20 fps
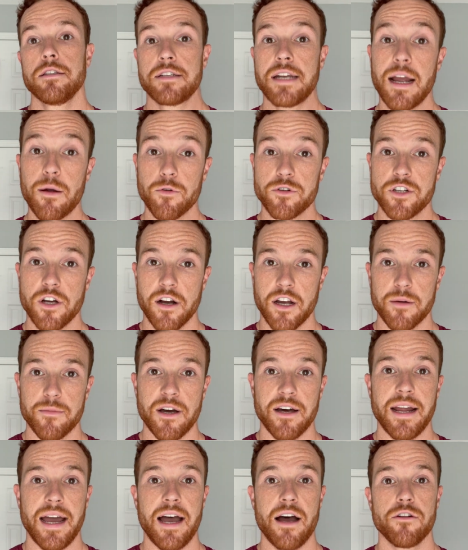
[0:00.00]
today we're talking
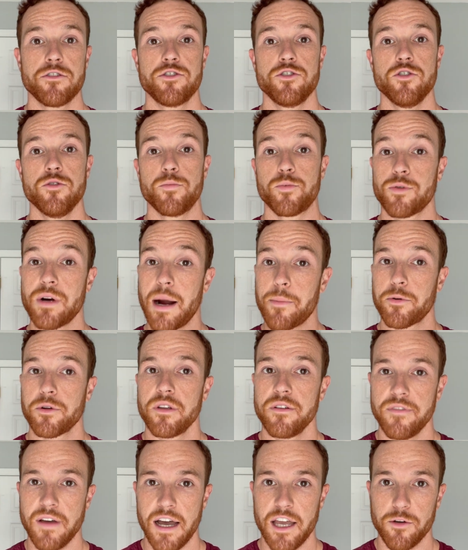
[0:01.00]
about how to
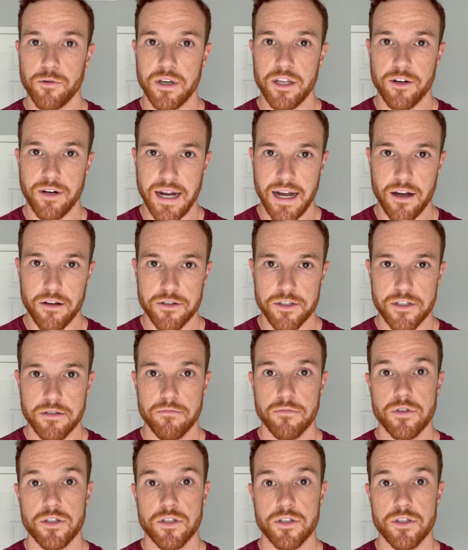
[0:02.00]
properly evaluate your house.